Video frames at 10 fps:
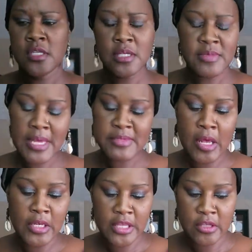Sometimes
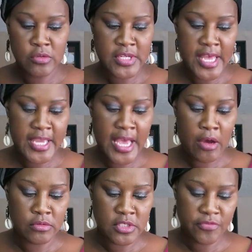I'll let those hang
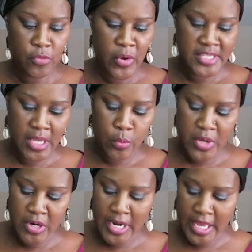out in different ways I
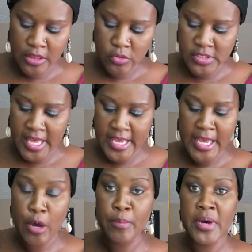wear it. I like those to
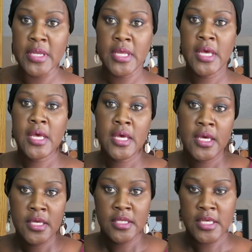hang out, but
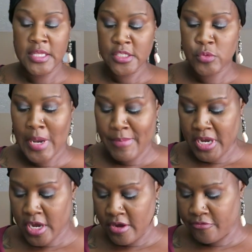in this one I'm
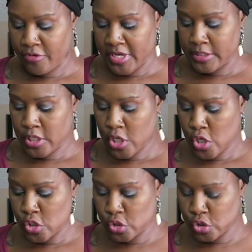gonna cover it.
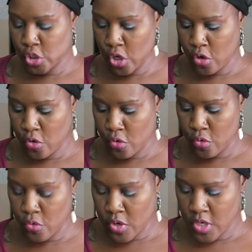
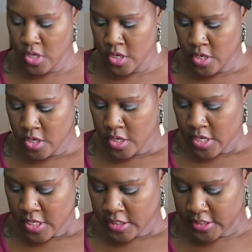So
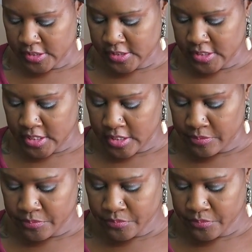let's see,